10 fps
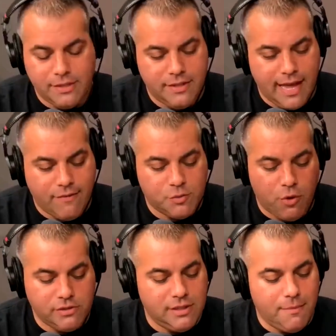to the average
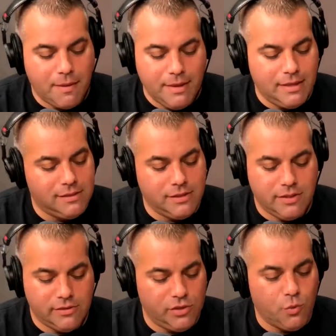person that may be listening to
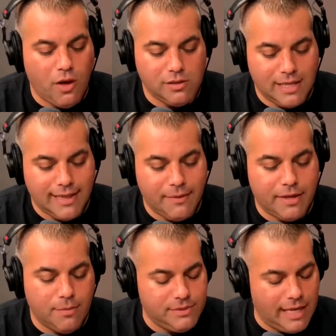this as well, is I think what
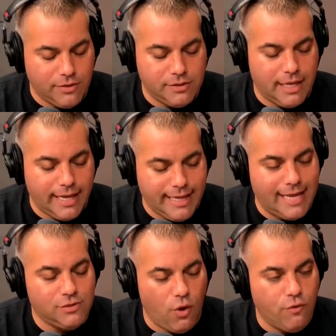it comes down to is it
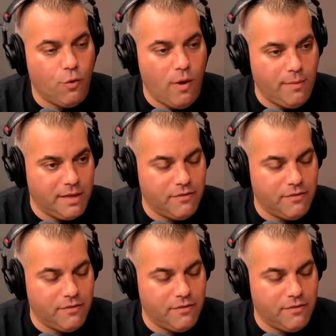gets overwhelming.